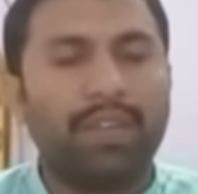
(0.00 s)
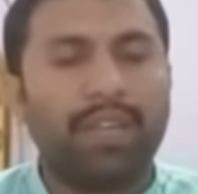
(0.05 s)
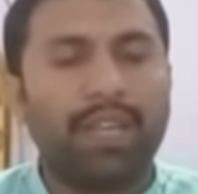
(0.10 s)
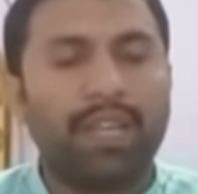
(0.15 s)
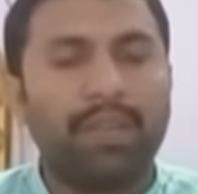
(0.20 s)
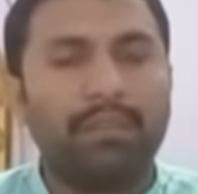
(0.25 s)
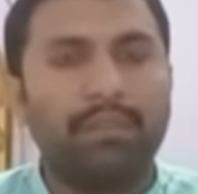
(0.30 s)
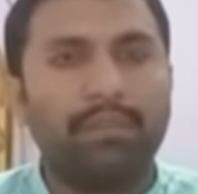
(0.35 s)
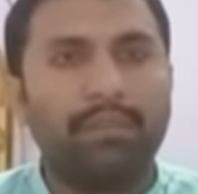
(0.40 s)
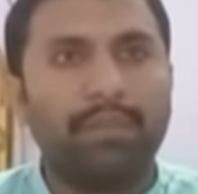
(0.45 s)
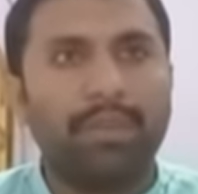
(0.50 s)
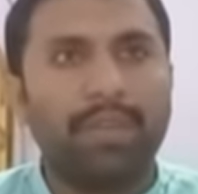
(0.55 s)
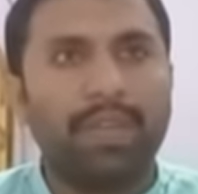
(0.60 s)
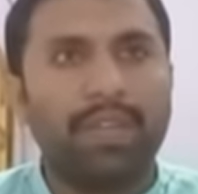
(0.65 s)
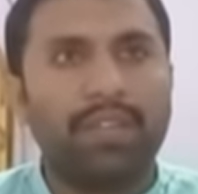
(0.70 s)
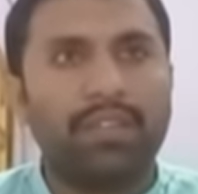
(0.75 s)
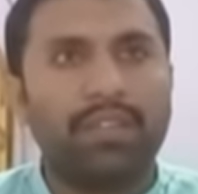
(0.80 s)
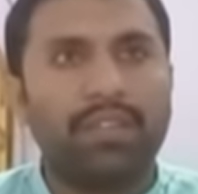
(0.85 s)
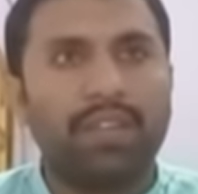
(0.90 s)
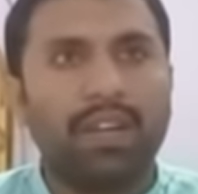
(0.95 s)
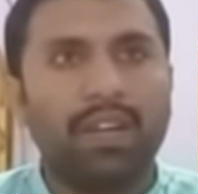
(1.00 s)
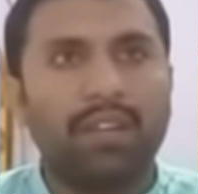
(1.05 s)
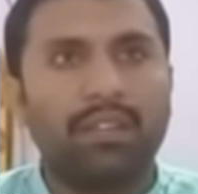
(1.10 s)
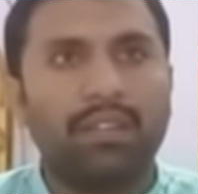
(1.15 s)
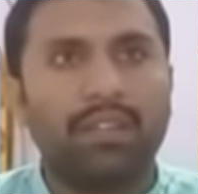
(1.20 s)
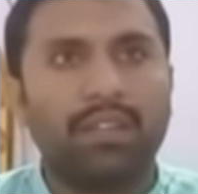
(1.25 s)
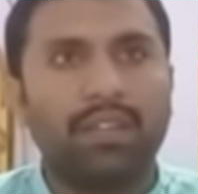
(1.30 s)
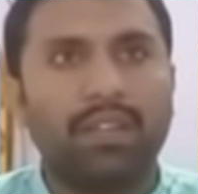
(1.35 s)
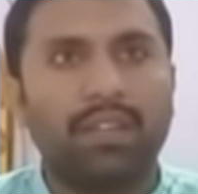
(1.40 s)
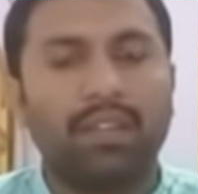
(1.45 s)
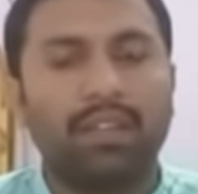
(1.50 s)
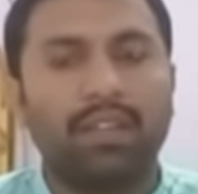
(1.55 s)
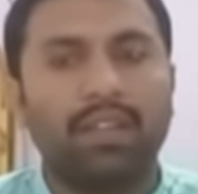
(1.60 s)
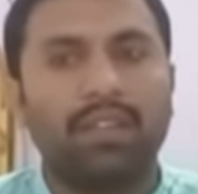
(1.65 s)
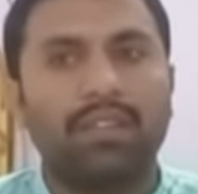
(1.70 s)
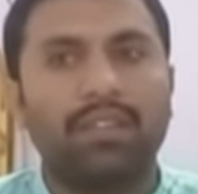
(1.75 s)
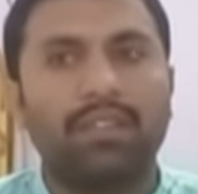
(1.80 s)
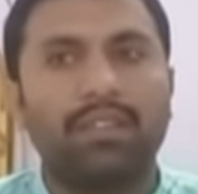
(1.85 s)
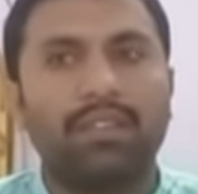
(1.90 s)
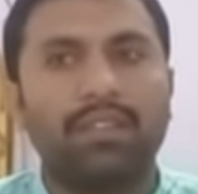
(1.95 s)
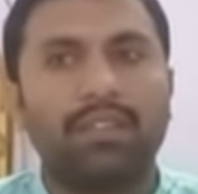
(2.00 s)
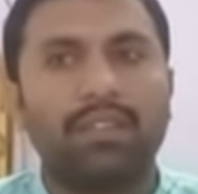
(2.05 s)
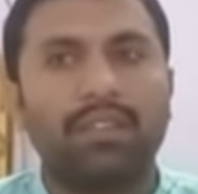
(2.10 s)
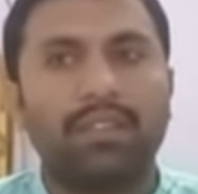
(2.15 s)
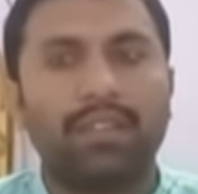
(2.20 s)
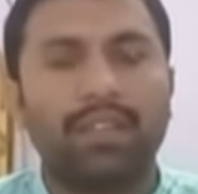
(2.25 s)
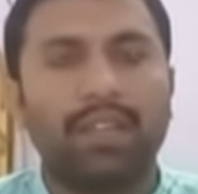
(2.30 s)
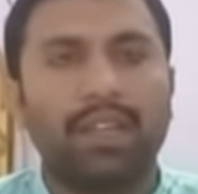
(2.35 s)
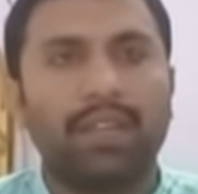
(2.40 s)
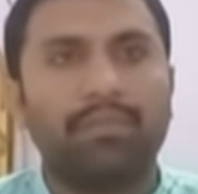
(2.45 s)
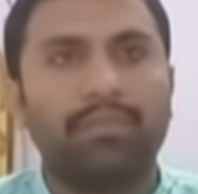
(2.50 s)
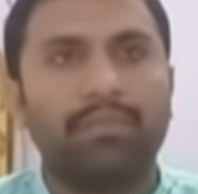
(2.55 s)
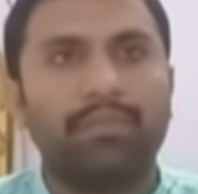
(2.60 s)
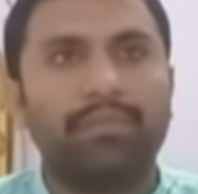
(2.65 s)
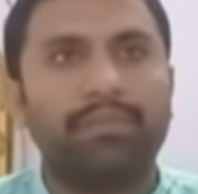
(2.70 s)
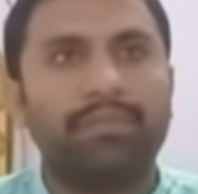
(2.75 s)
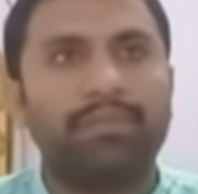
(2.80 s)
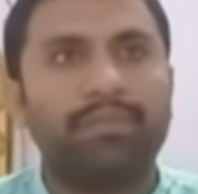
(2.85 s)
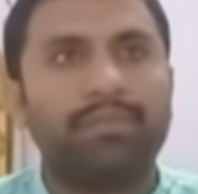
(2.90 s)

time based on the current time.